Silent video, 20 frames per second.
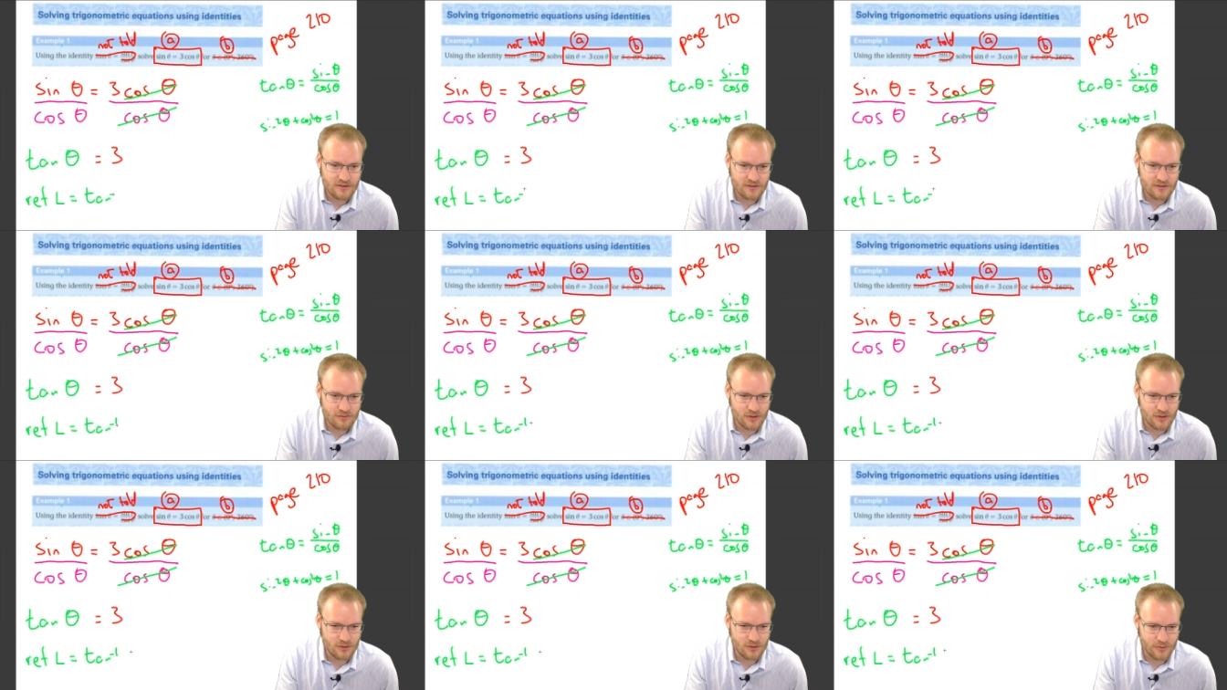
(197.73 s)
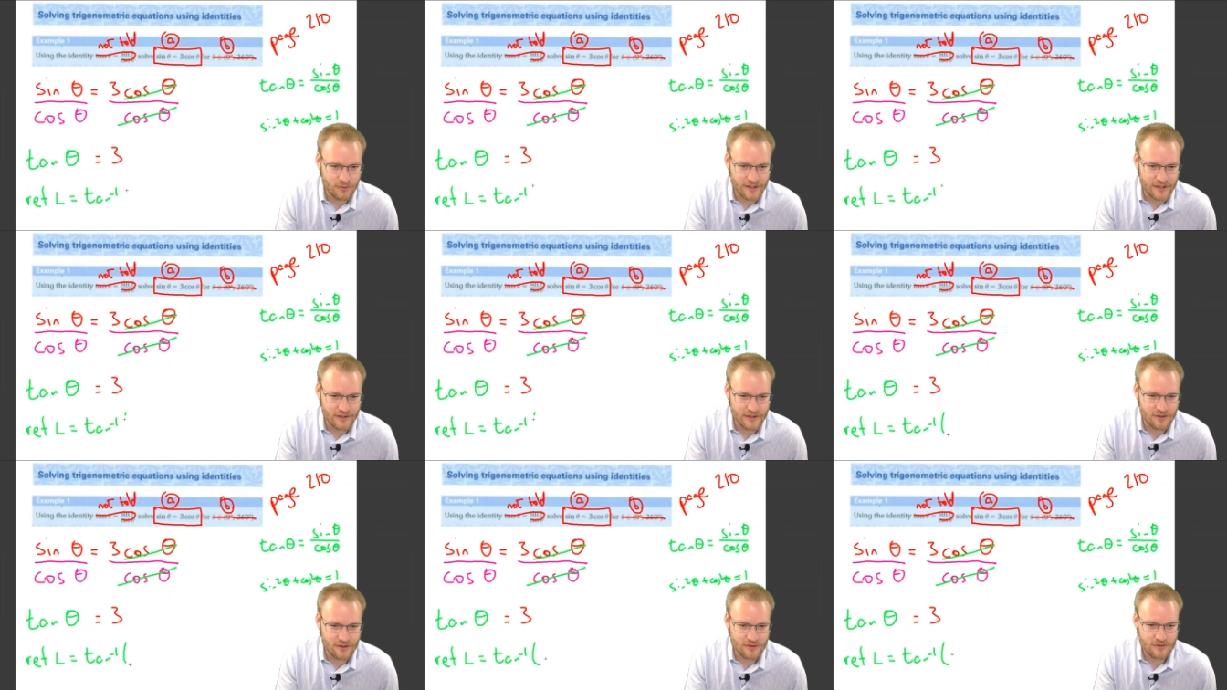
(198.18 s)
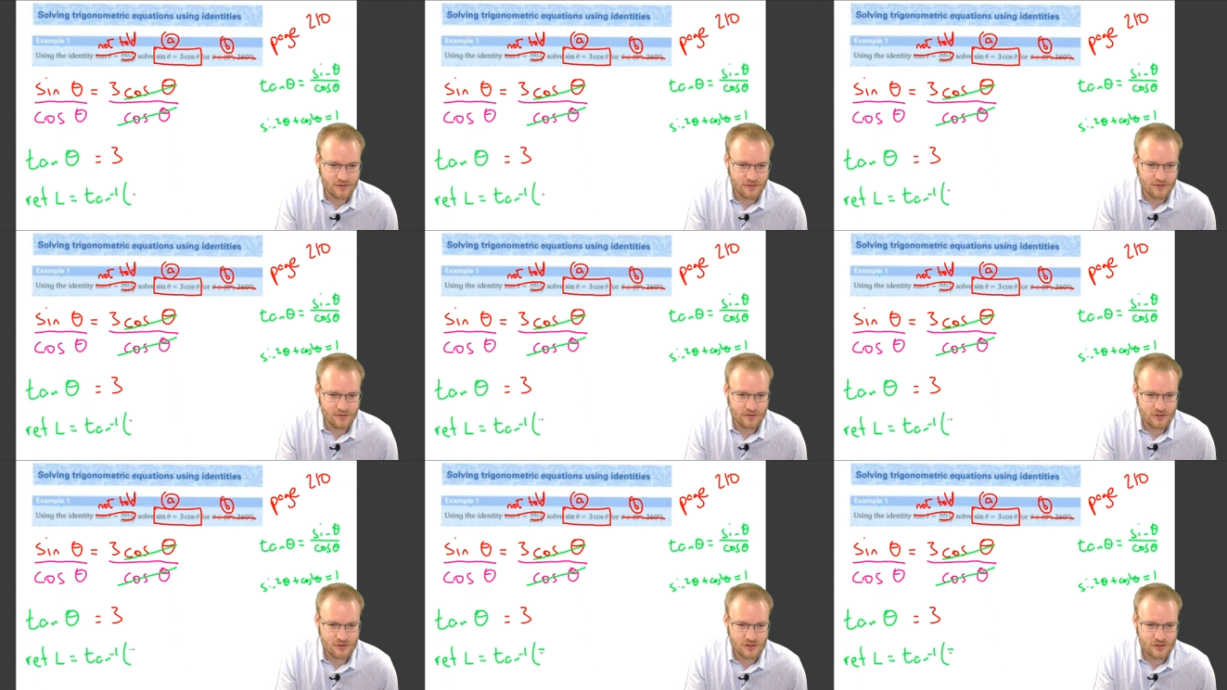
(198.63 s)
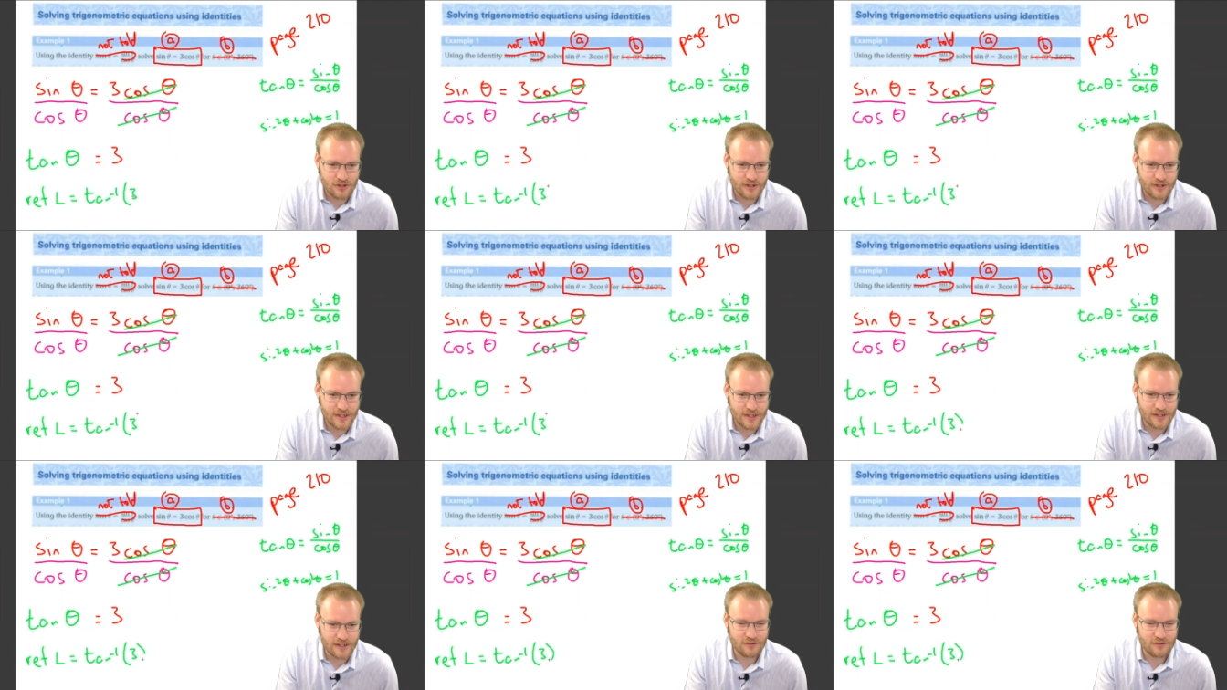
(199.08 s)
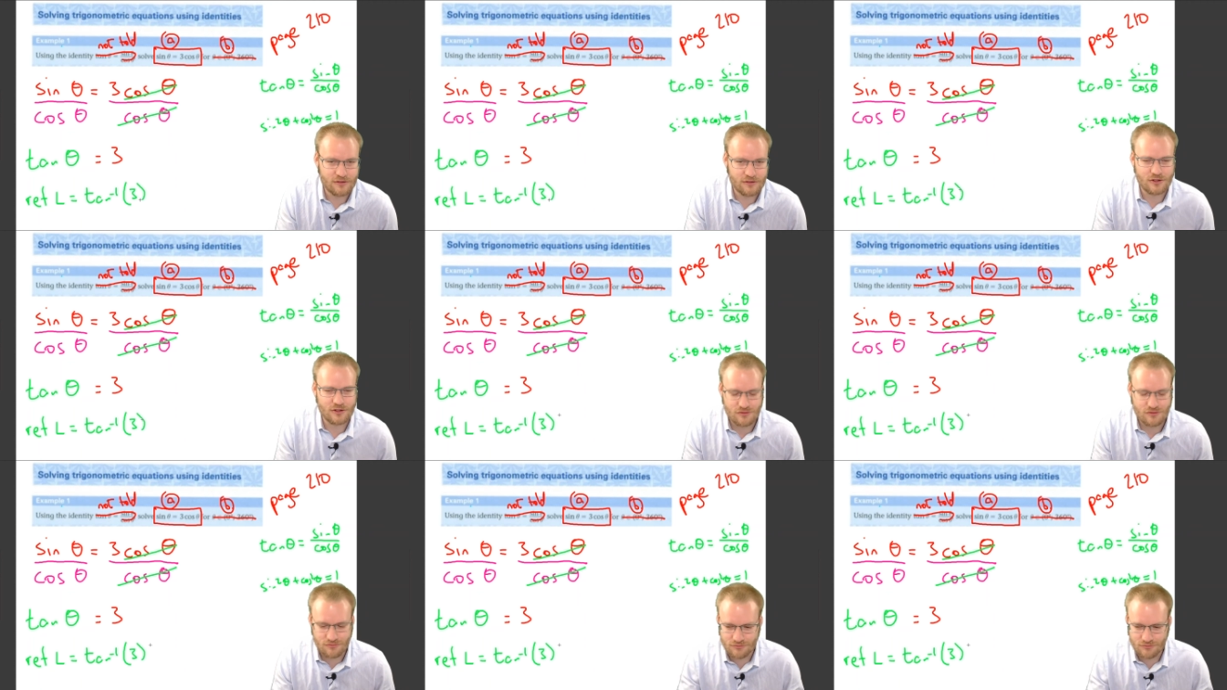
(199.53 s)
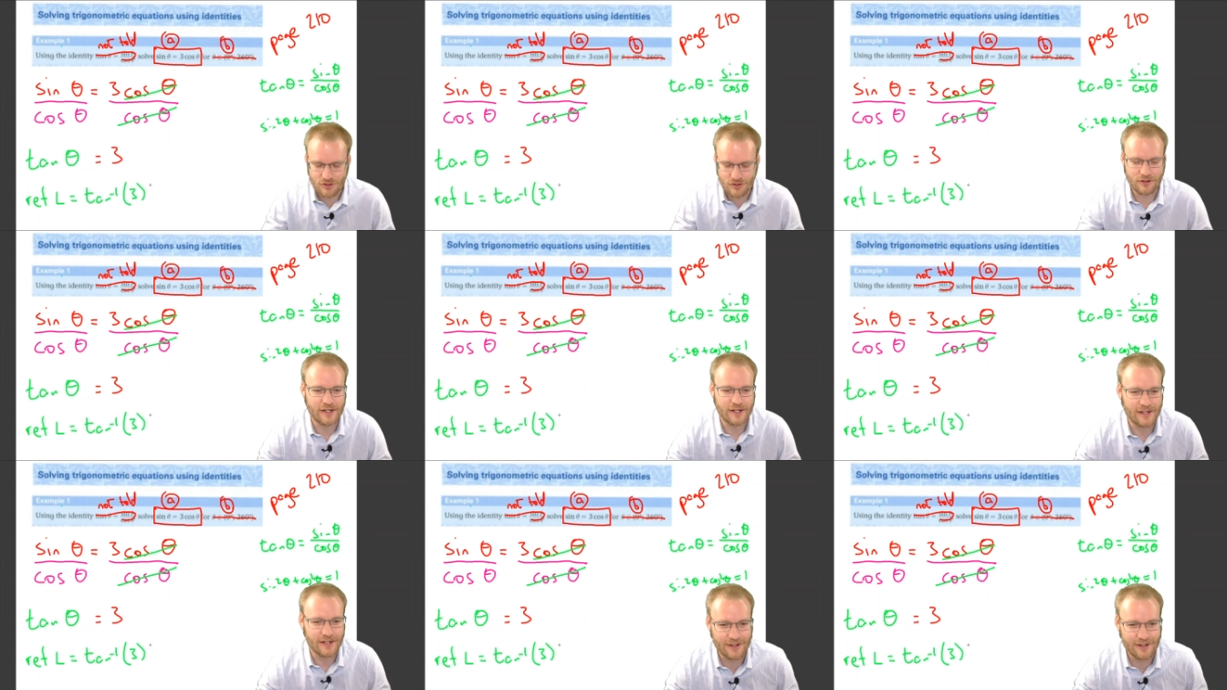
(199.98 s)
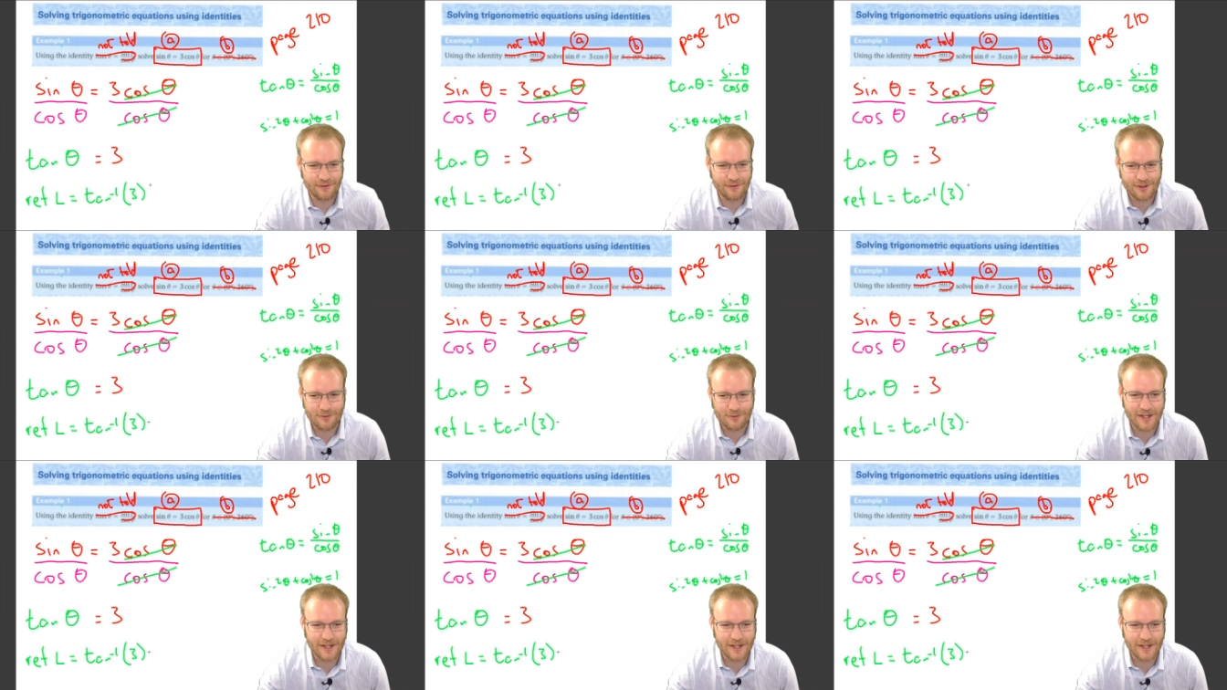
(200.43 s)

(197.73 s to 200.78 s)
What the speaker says: what we what we